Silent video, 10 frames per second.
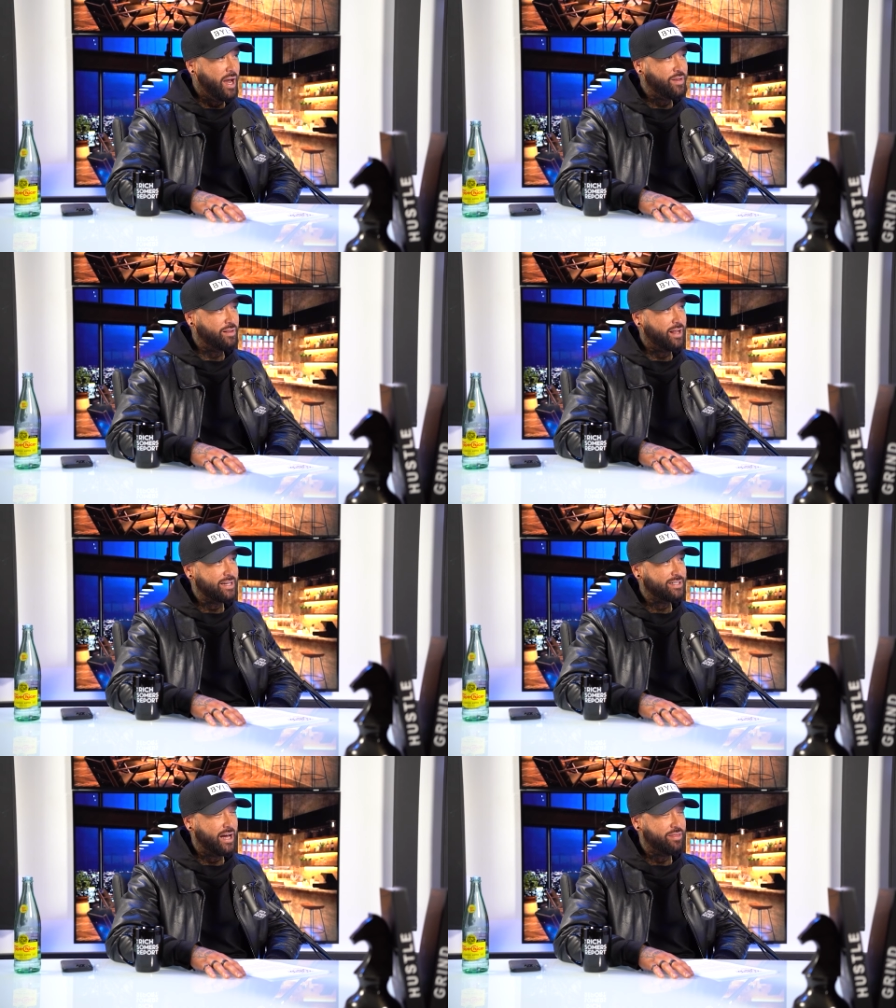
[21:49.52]
And then
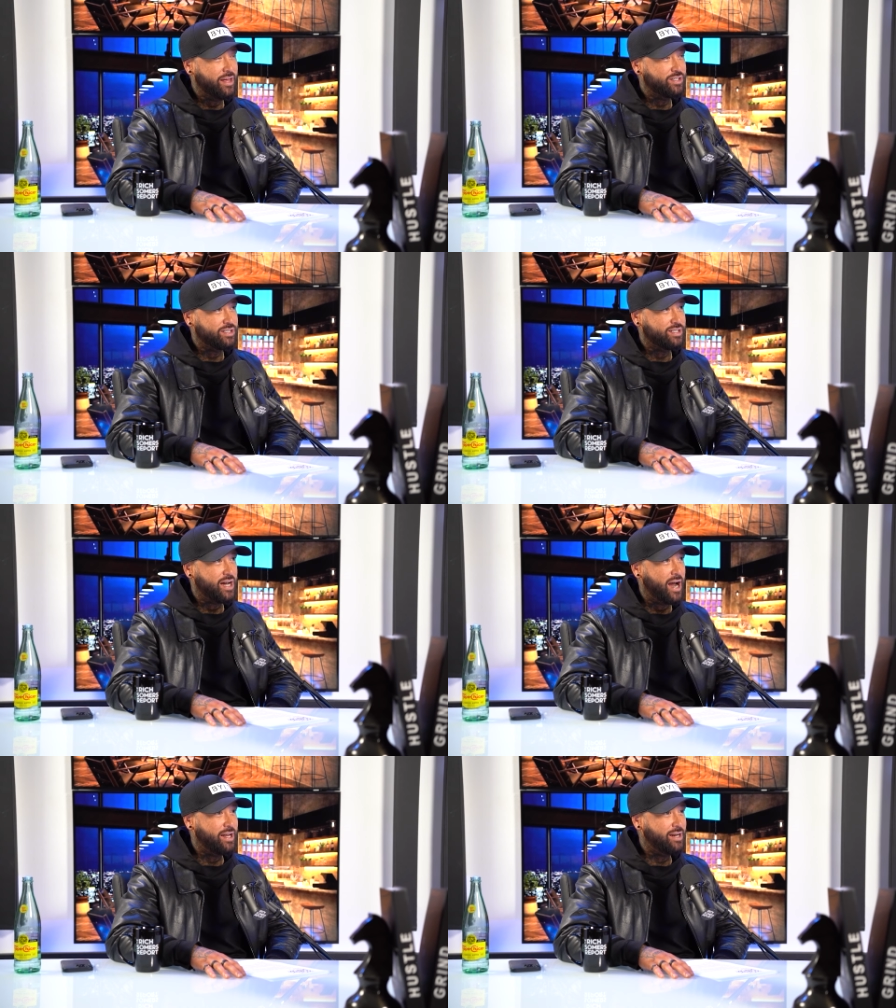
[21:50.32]
lastly, I think just to
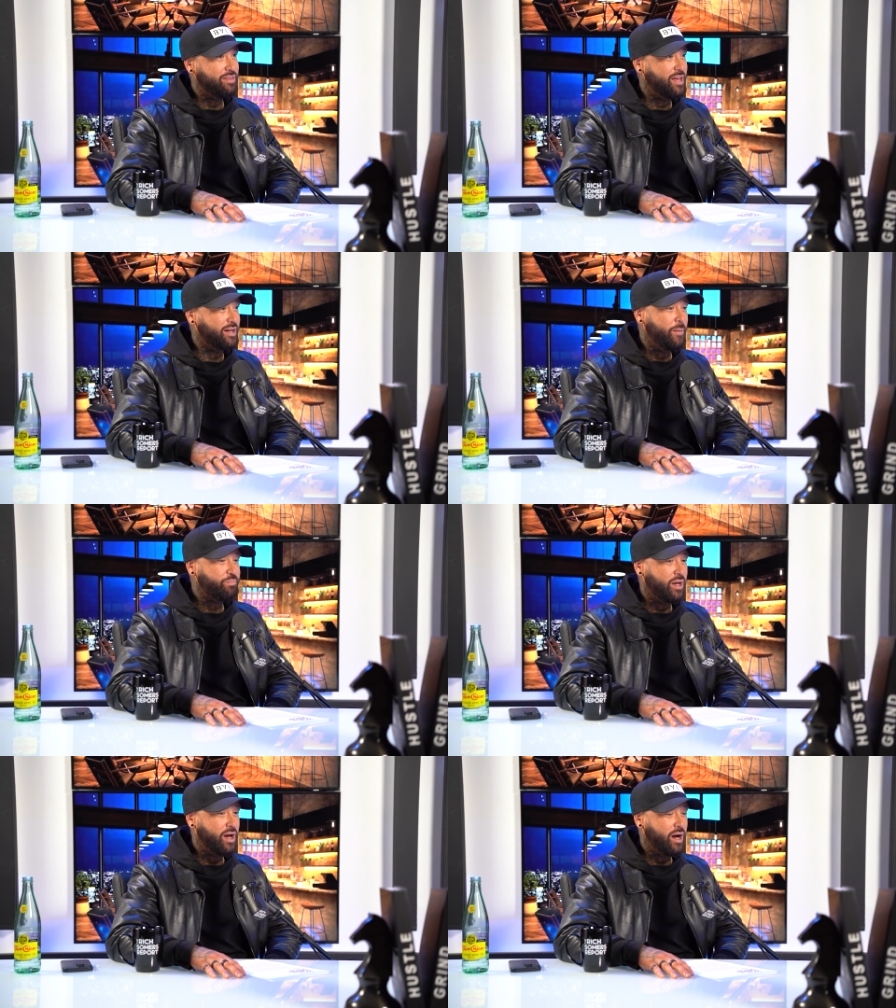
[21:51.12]
tie it in, I think,
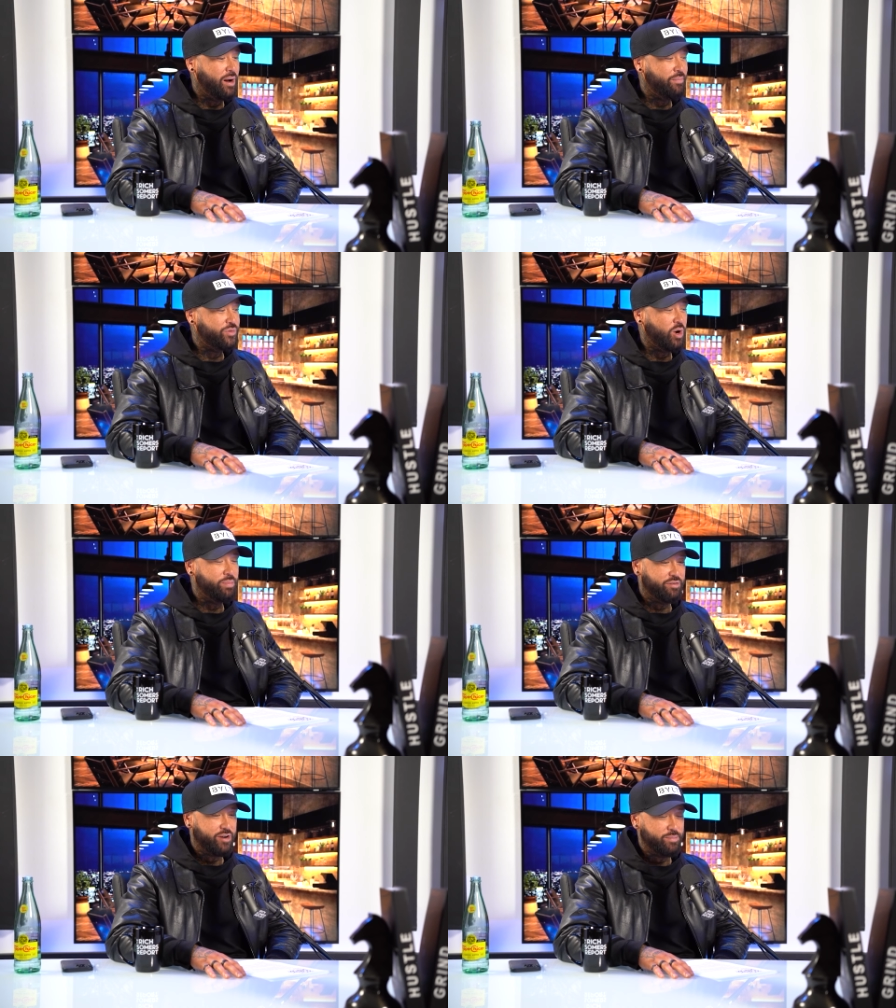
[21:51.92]
don't
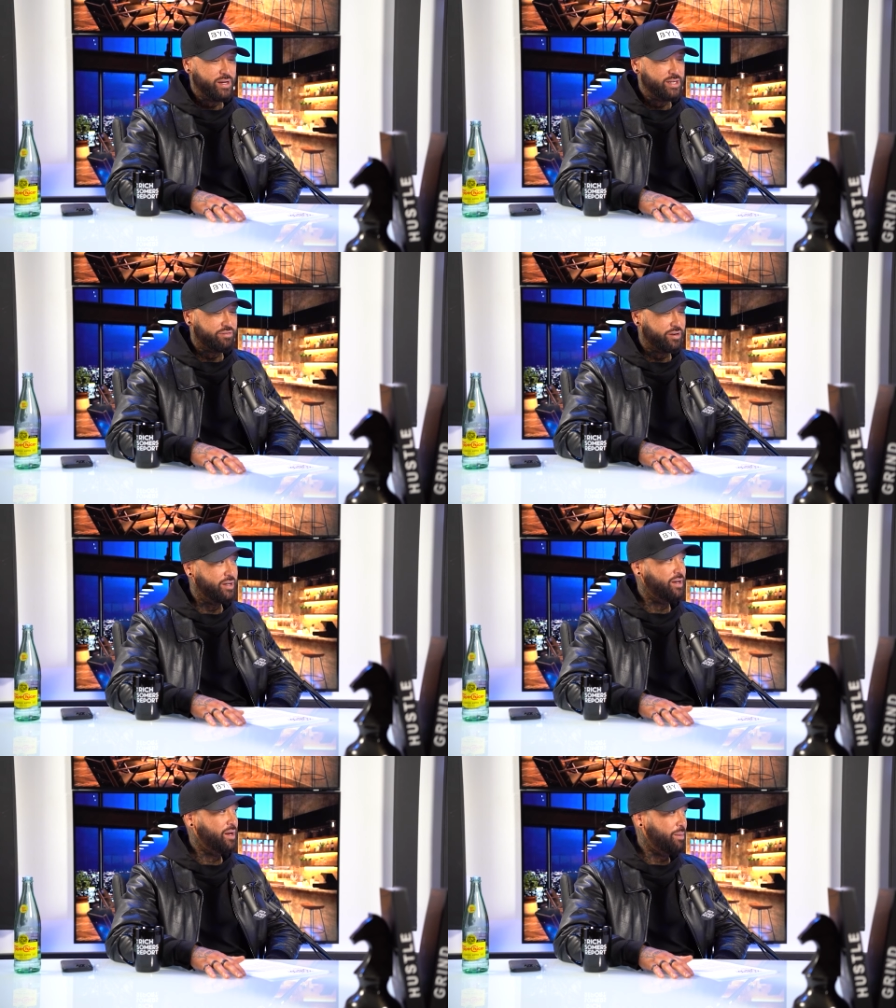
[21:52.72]
be afraid to be different.